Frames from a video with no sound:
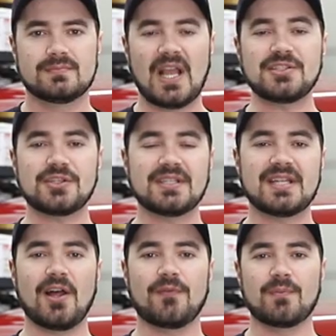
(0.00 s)
As you can
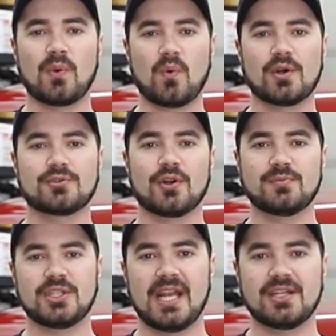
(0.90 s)
tell from the
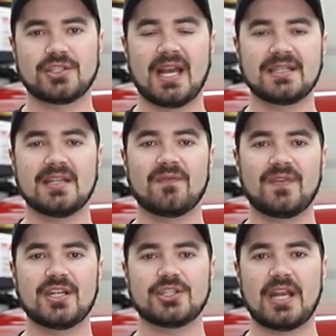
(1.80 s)
wardrobe change, I didn't
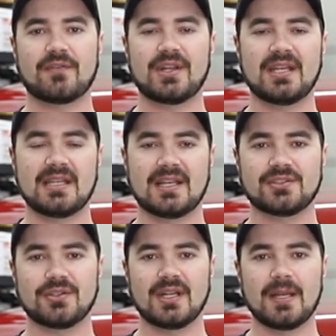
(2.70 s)
finish everything
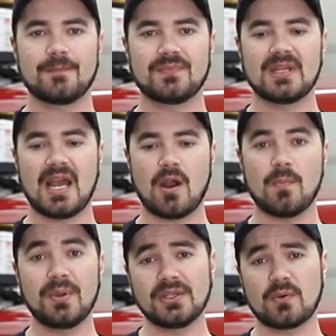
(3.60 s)
yesterday. Now,
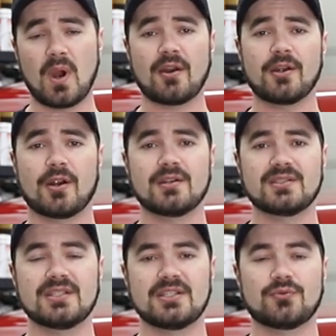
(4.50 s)
building wiring
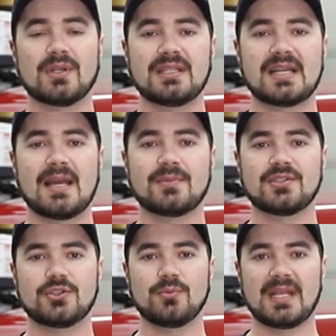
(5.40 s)
harnesses is really time
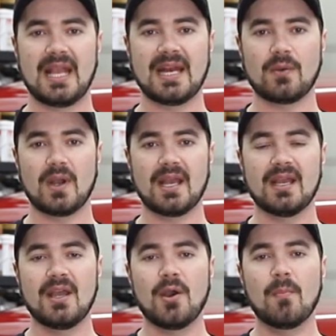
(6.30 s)
consuming anyway,
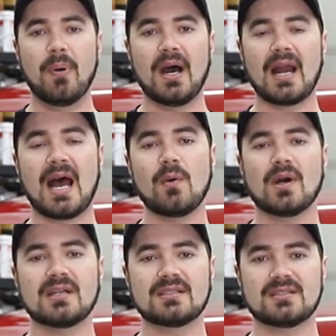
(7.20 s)
but I
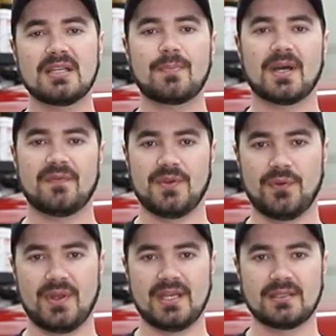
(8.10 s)
wanted to sleep on a
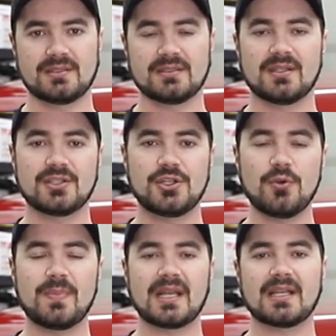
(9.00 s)
few things. The
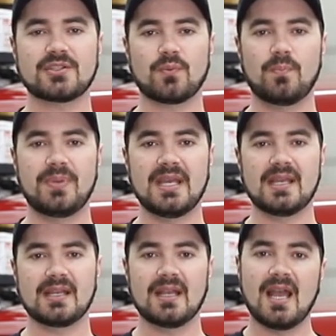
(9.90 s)
two biggest
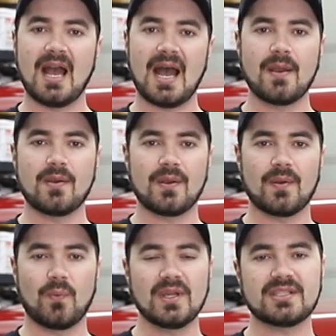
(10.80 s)
being, I
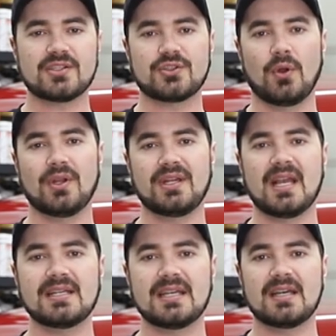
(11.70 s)
wasn't sold on
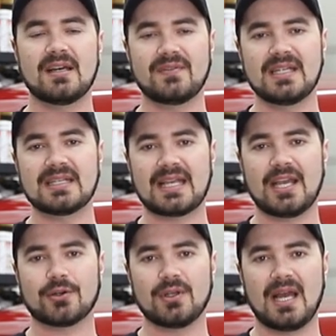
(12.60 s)
the idea of an
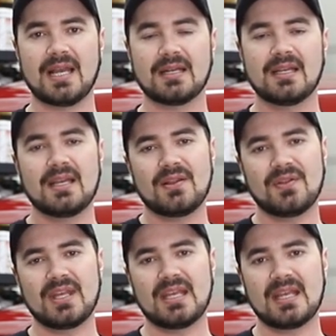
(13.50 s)
indicator light.
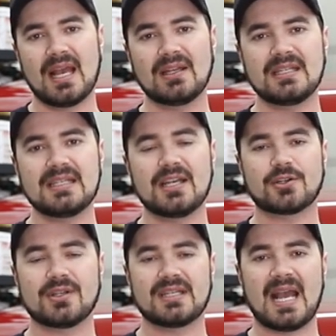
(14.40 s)
The LED
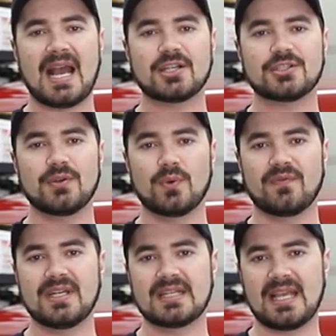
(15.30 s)
under the dash that would
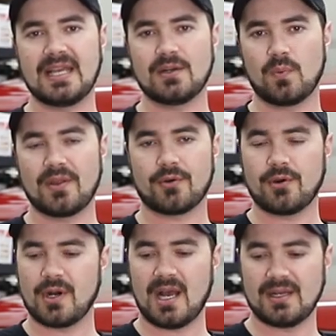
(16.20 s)
have indicated
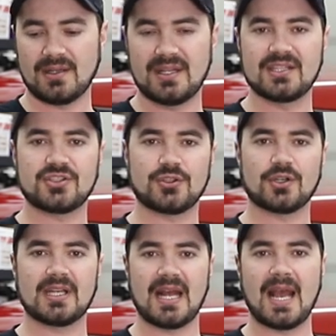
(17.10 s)
whether or not this
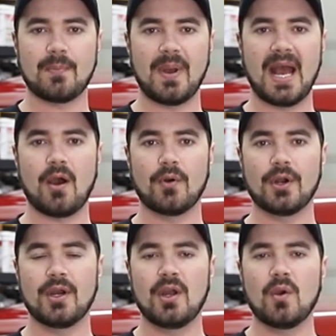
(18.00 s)
circuit had
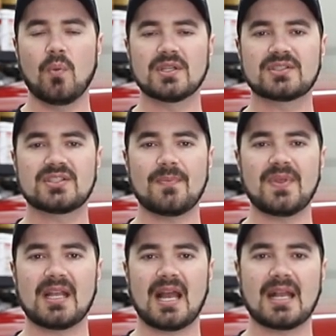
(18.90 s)
power was
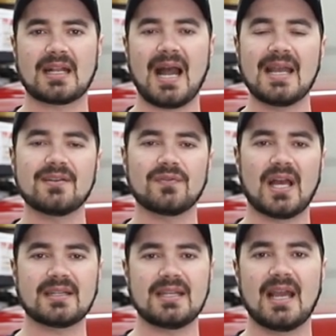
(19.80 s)
something I kind of
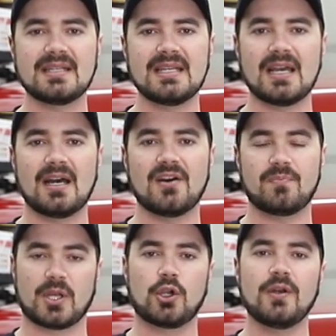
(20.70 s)
liked the idea
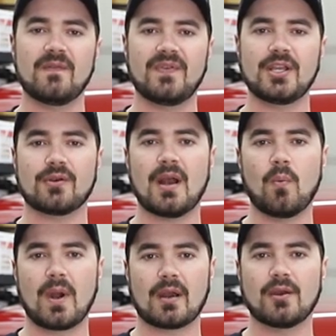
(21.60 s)
of, but couldn't figure
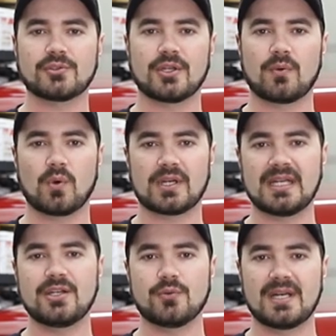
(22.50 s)
out where I was going to work
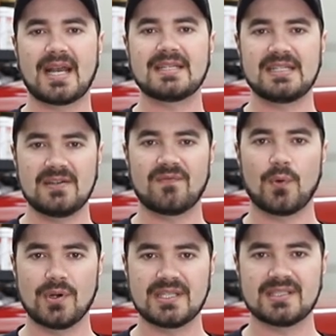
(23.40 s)
it into a
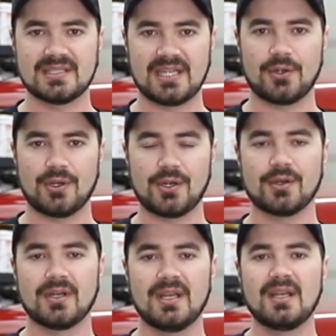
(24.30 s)
1940s
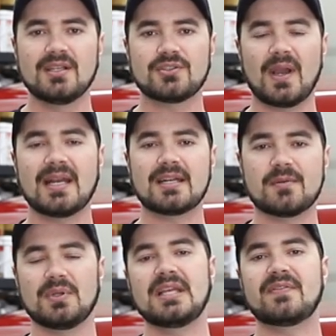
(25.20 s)
interior. So I ended
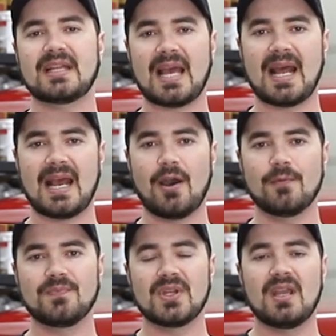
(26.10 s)
up leaving that out.